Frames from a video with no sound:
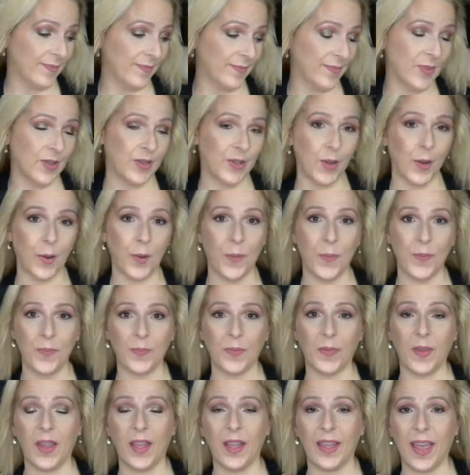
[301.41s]
So
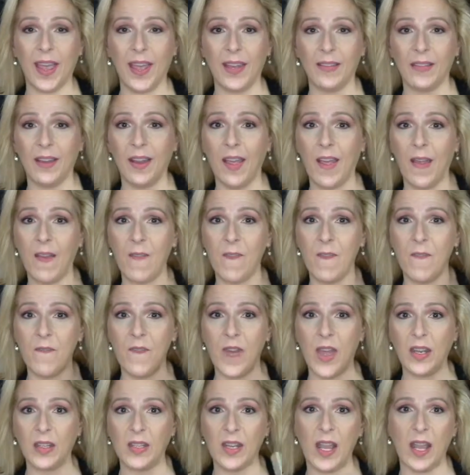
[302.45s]
again,
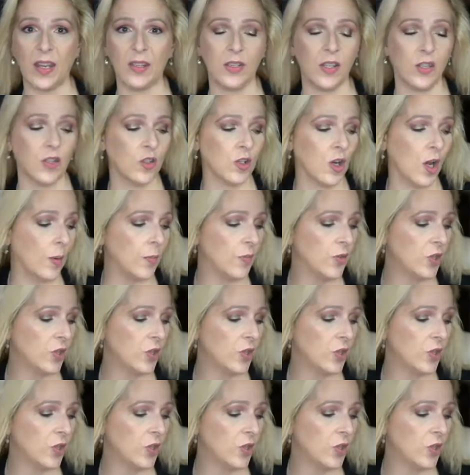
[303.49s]
fantastic job,